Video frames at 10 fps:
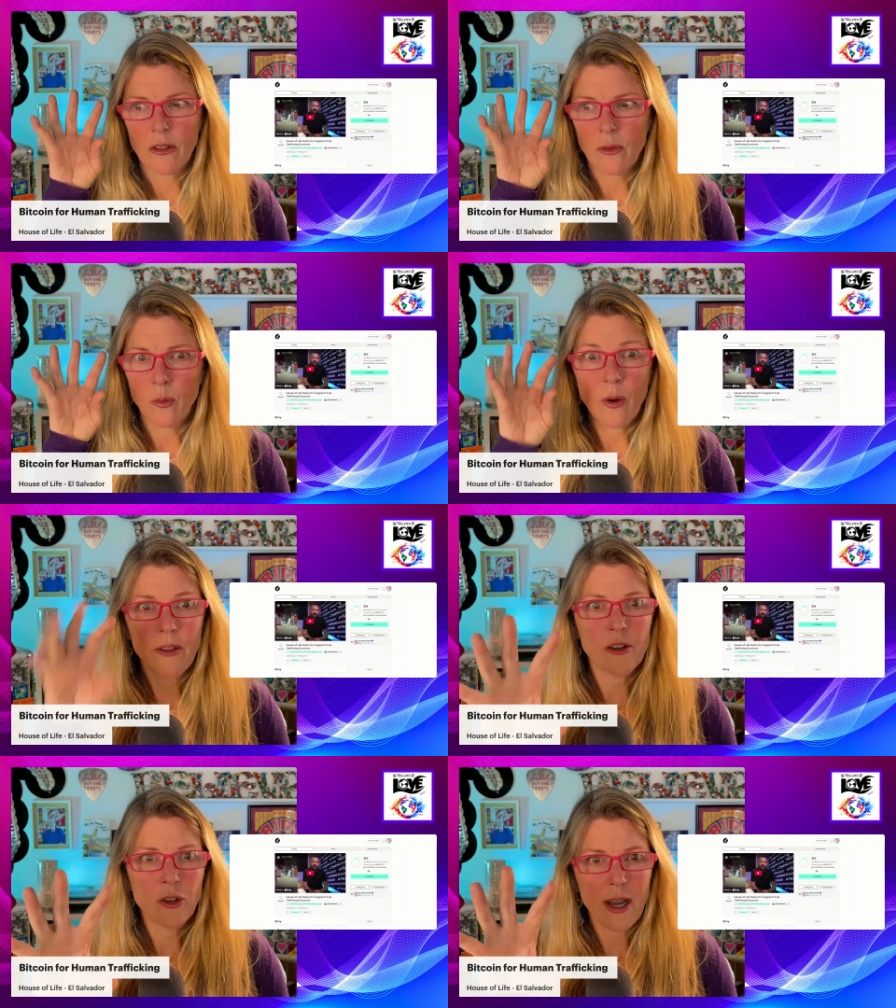where
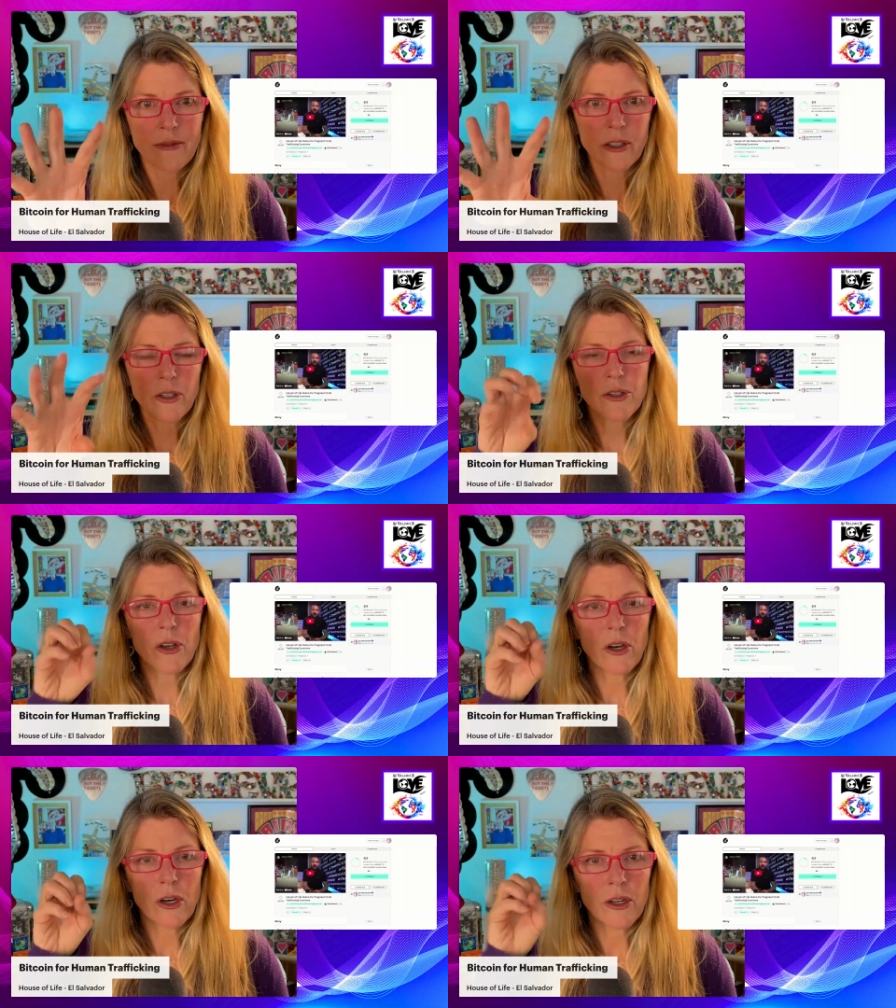the traffickers
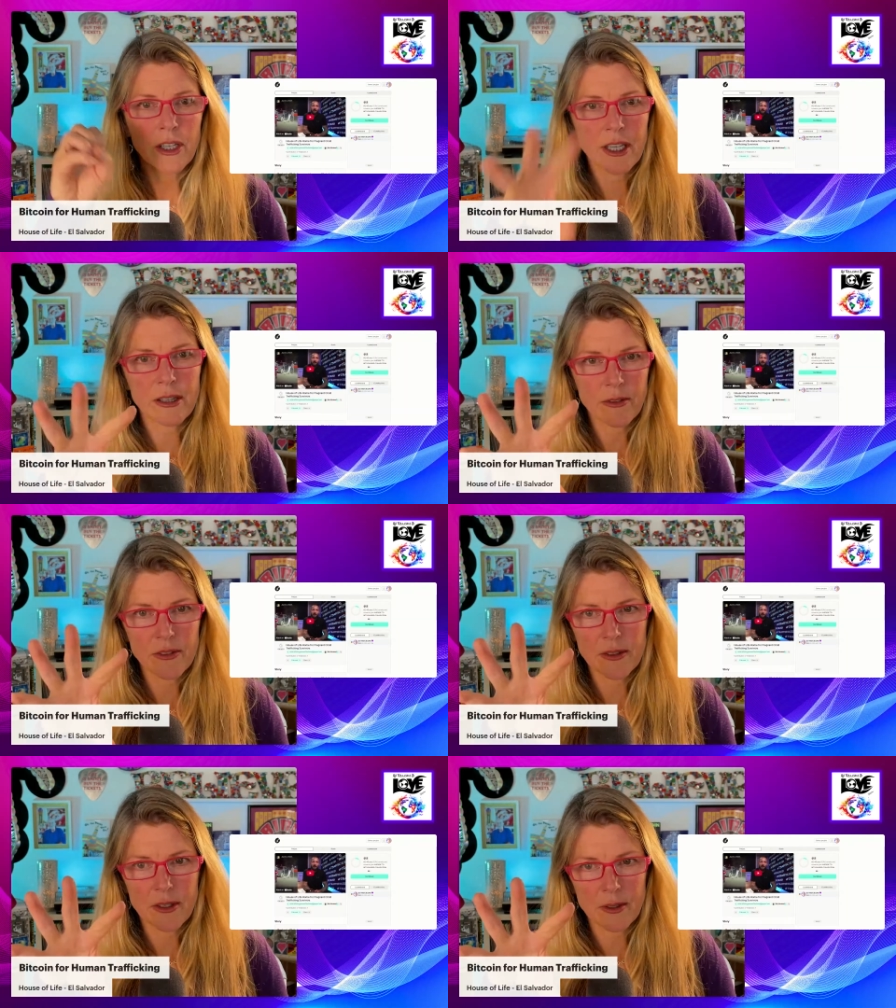are, get
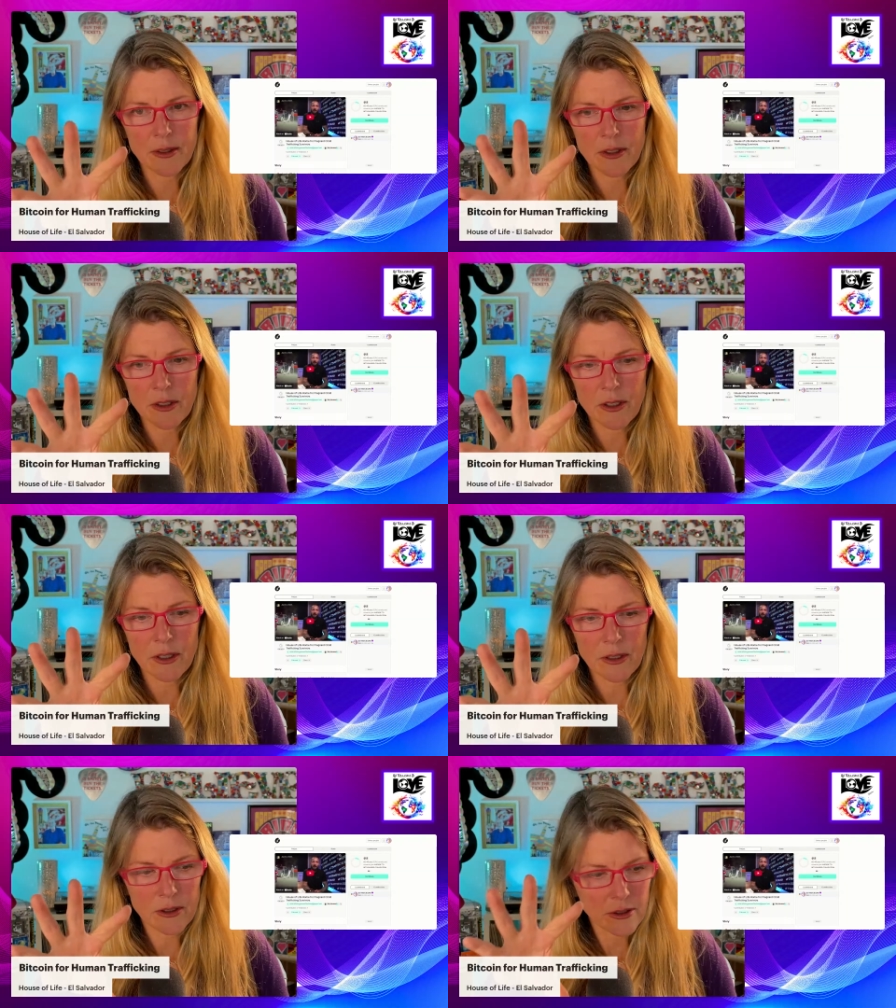
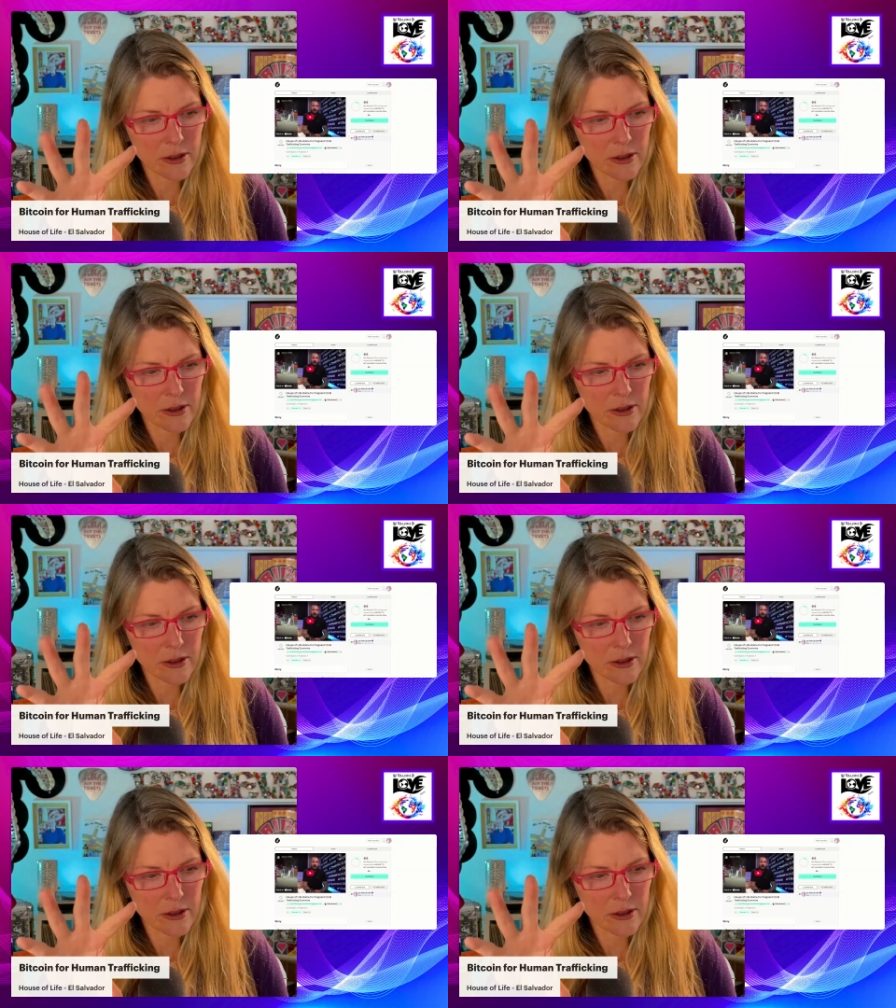the